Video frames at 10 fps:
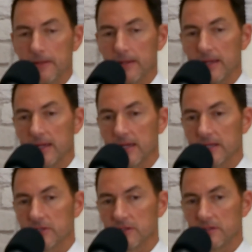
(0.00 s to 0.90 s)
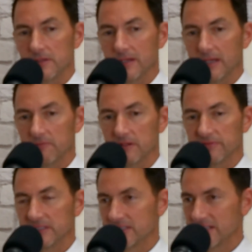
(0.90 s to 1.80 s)
And you got
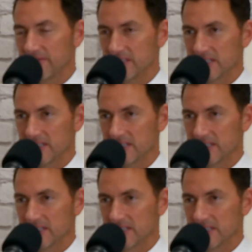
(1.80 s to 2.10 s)
roughly 7